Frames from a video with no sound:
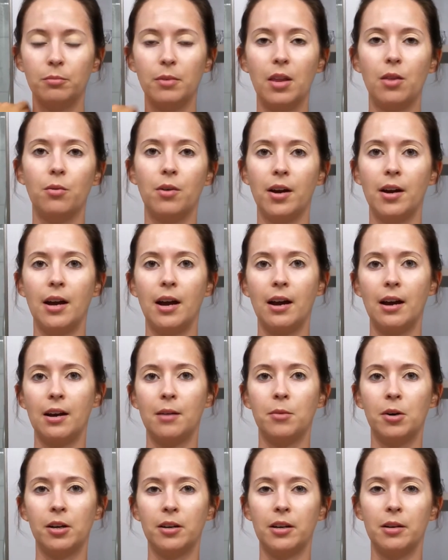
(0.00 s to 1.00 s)
By the way,
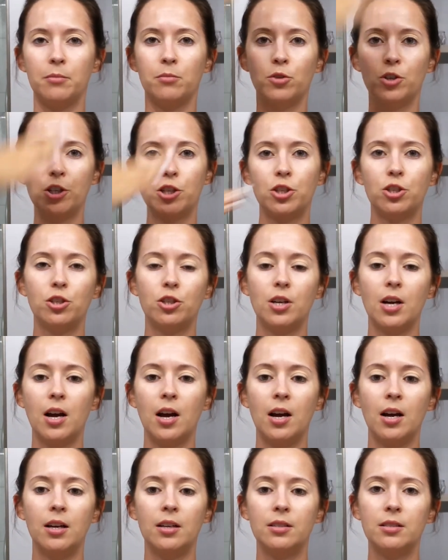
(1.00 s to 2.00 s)
I'm already
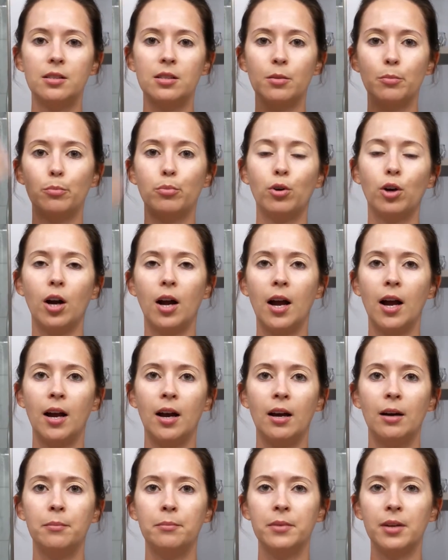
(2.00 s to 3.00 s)
moisturized,
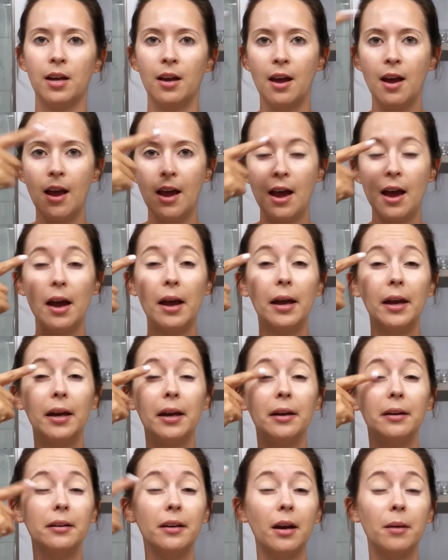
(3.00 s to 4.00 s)
primed,
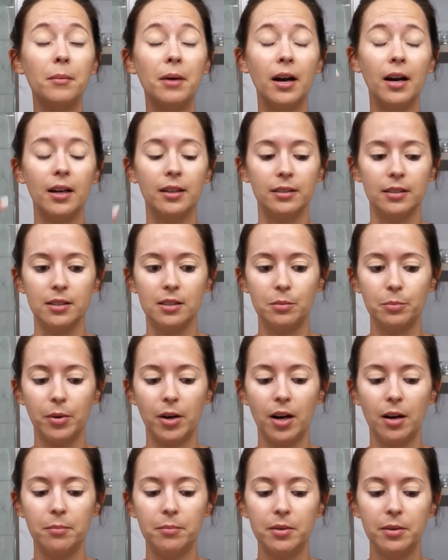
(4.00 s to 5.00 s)
and got my eyelids
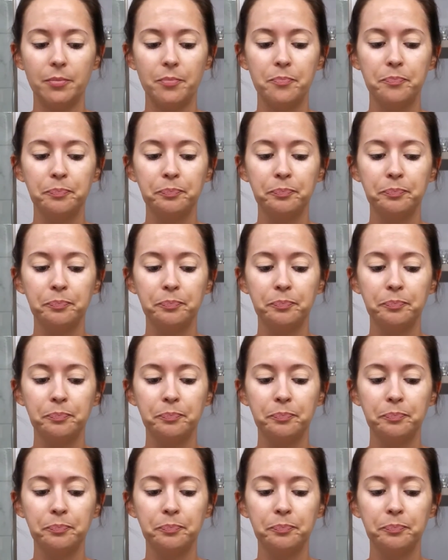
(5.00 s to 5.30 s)
primed.